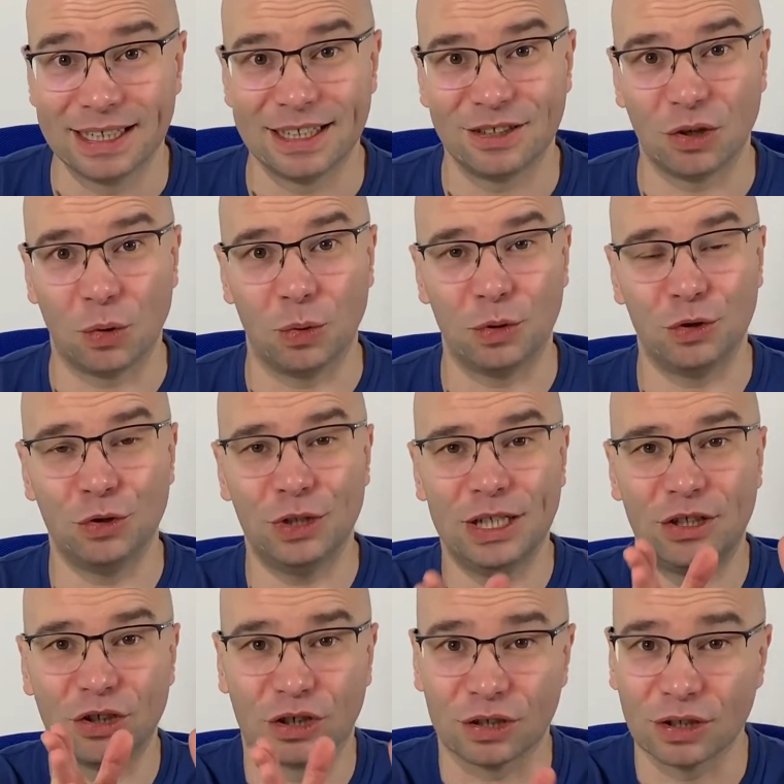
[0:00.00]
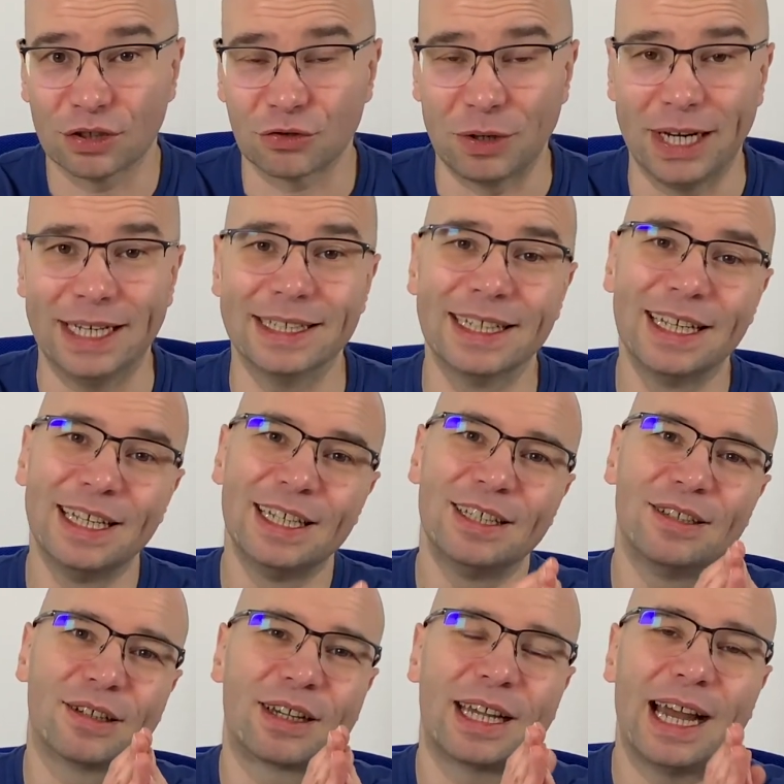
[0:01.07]
So you need to constrain
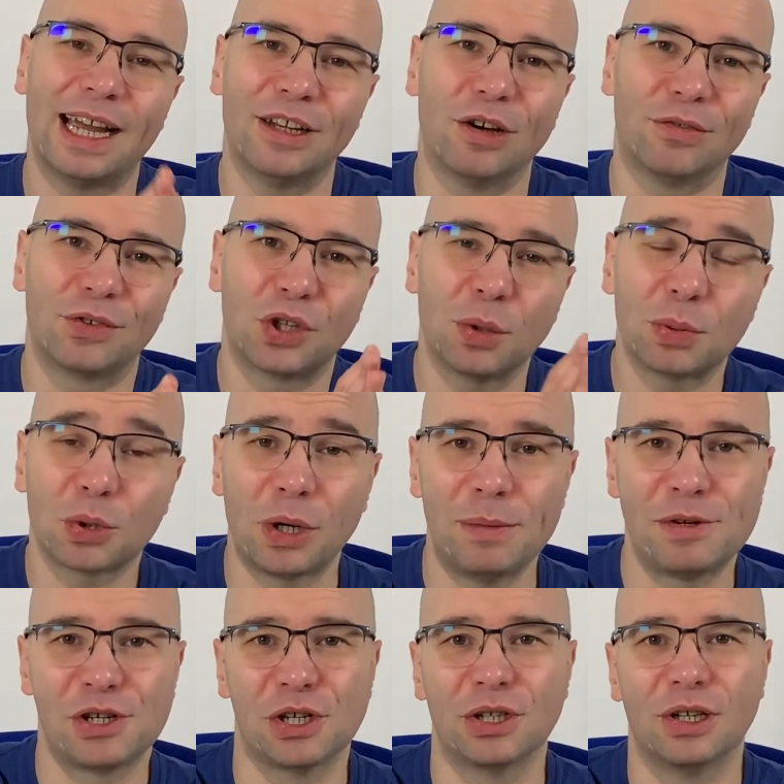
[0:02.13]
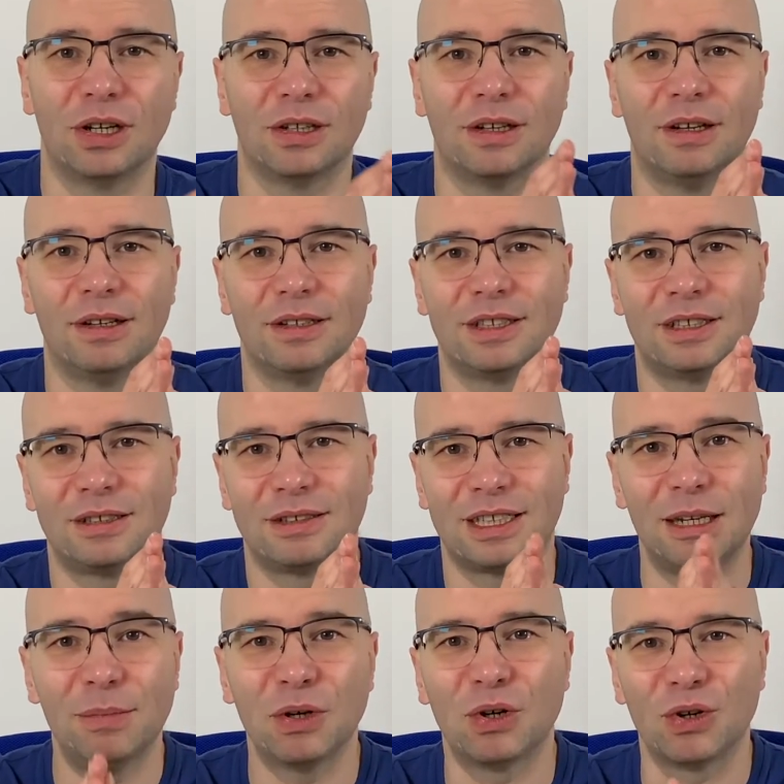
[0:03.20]
the kind of subscription a
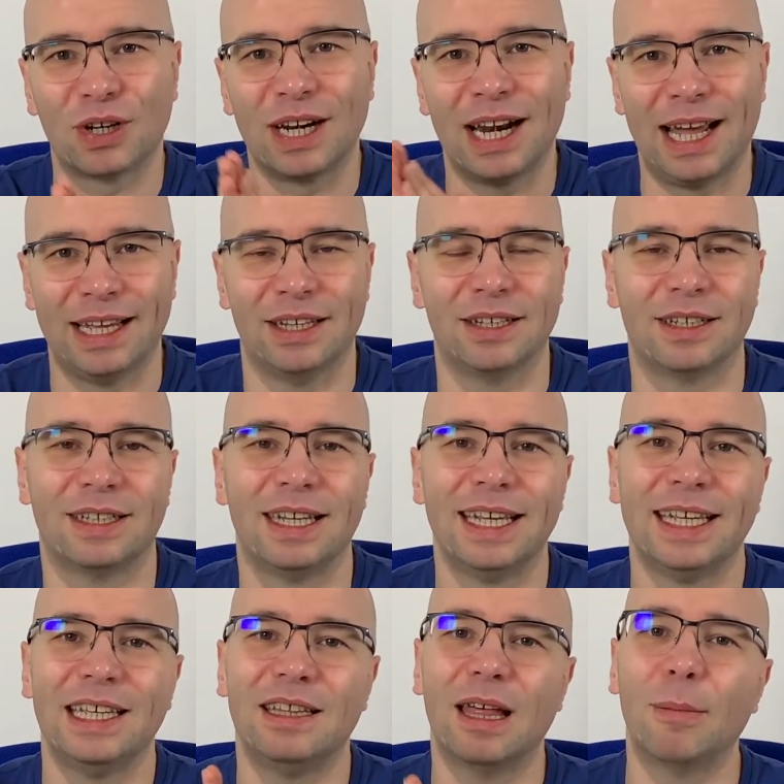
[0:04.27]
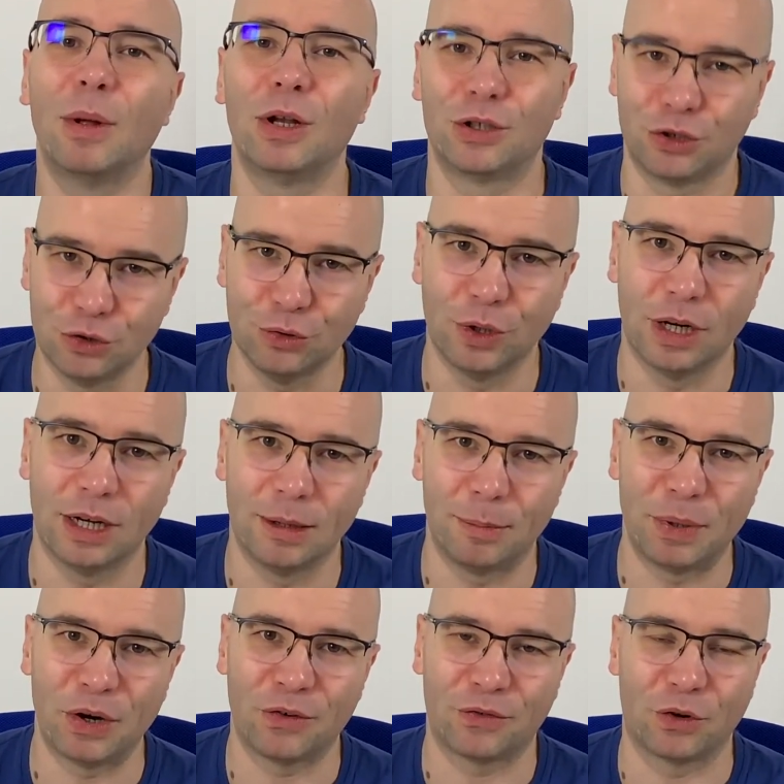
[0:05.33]
typical client is able to
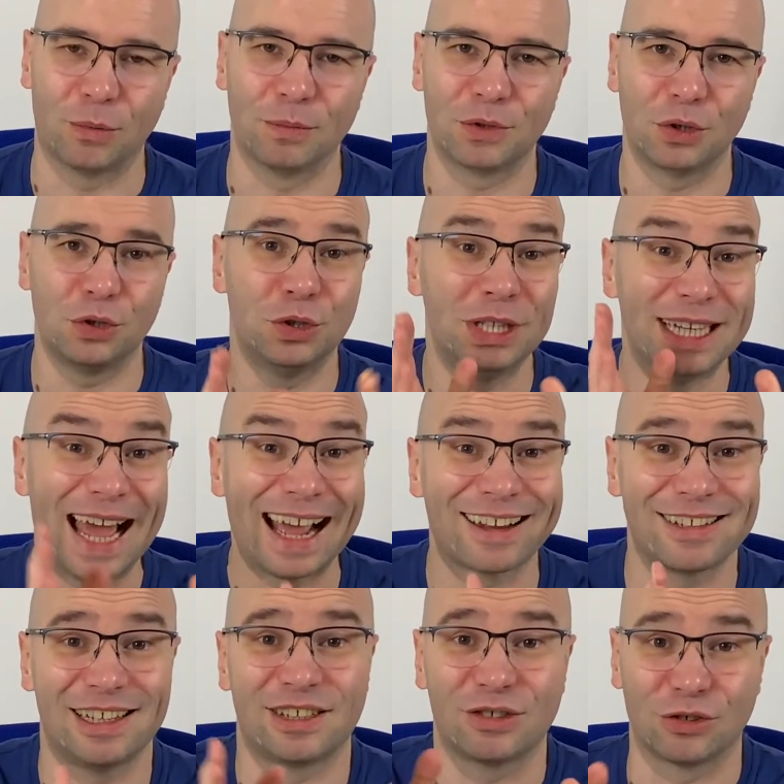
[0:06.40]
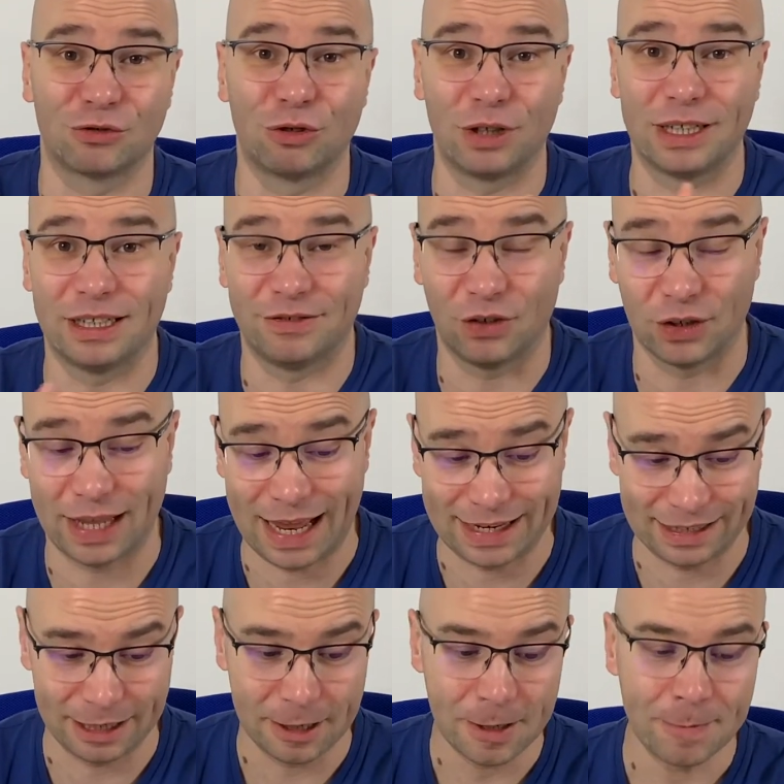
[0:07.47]
perform. So you need access control list for
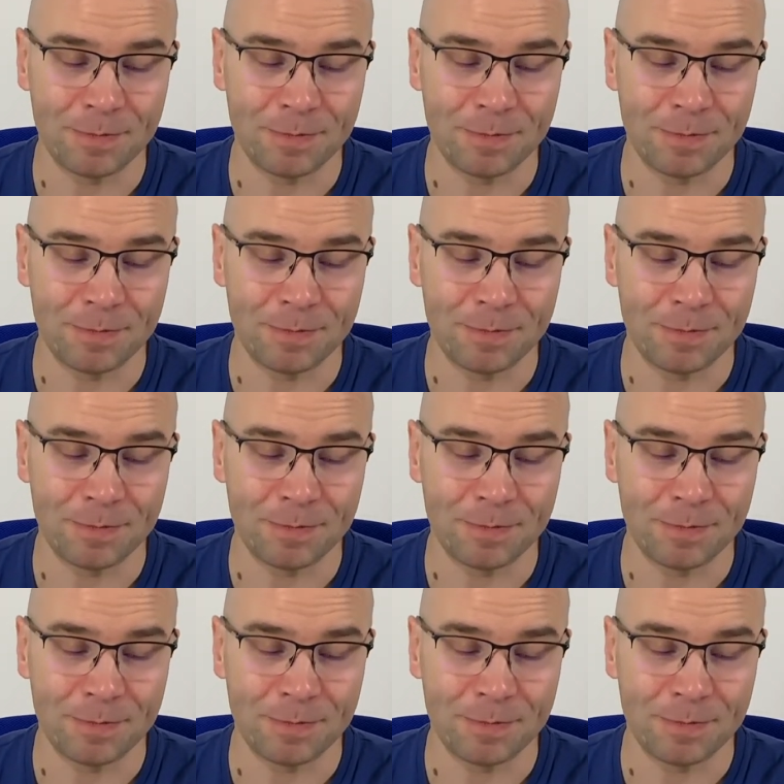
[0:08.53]
that.